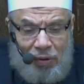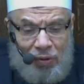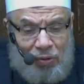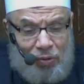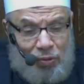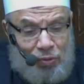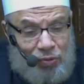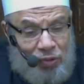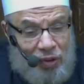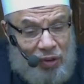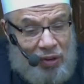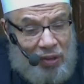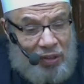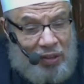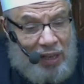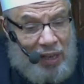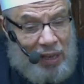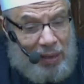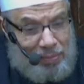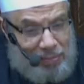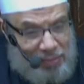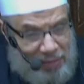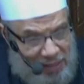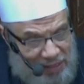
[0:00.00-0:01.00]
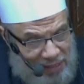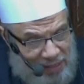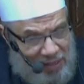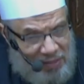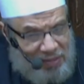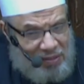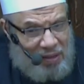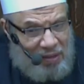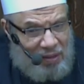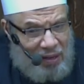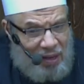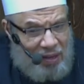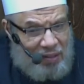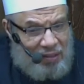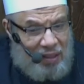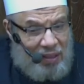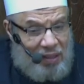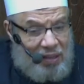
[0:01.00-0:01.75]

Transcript: He said, 50